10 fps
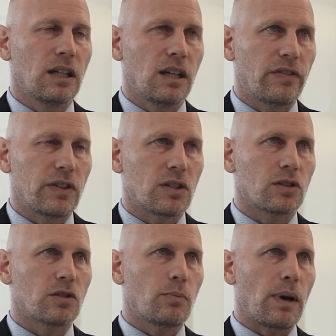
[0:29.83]
If it's a
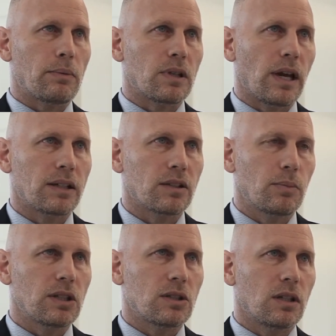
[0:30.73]
group
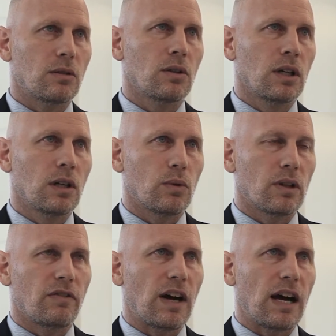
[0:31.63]
exhibition
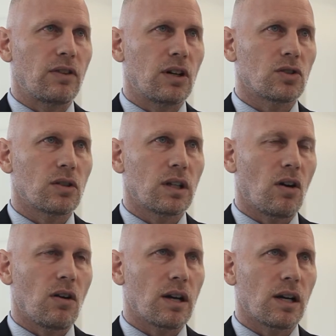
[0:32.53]
with 500
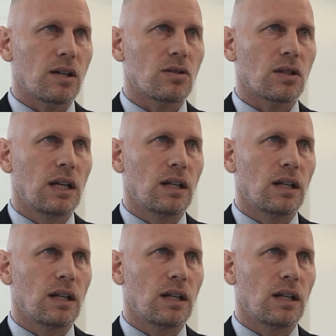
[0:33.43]
artists,